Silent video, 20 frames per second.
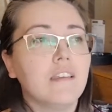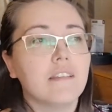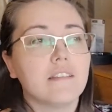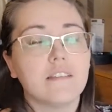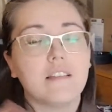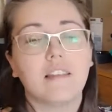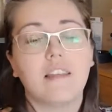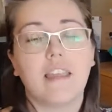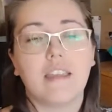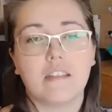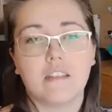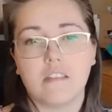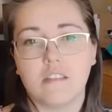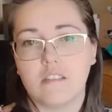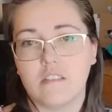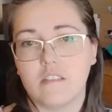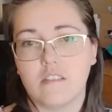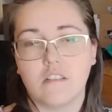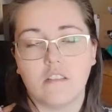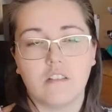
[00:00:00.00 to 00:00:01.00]
select
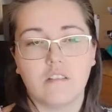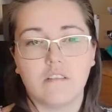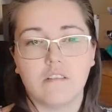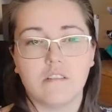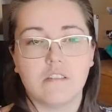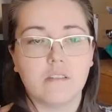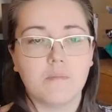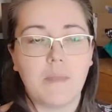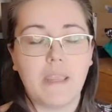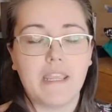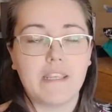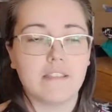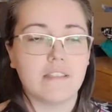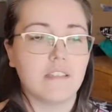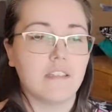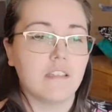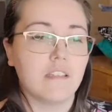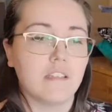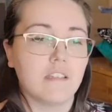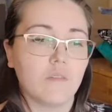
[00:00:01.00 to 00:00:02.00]
certain
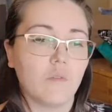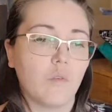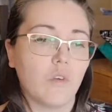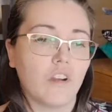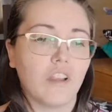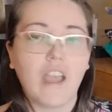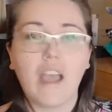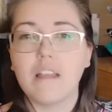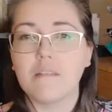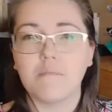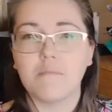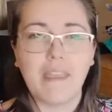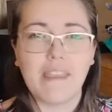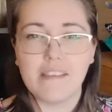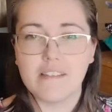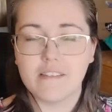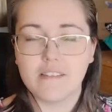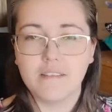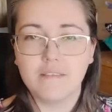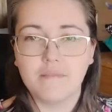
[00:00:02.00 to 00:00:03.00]
spaces or cut and
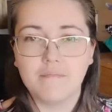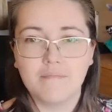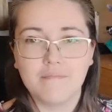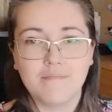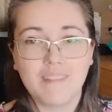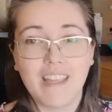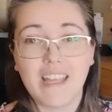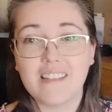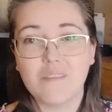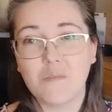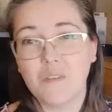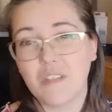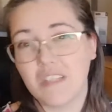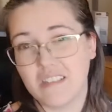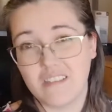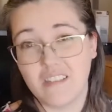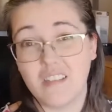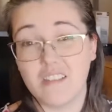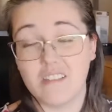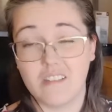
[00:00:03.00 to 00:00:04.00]
paste. That's
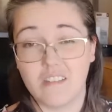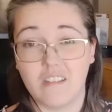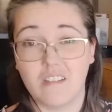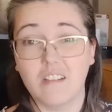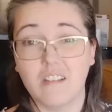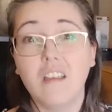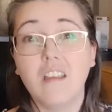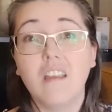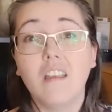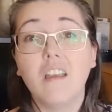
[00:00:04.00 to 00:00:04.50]
what's easier.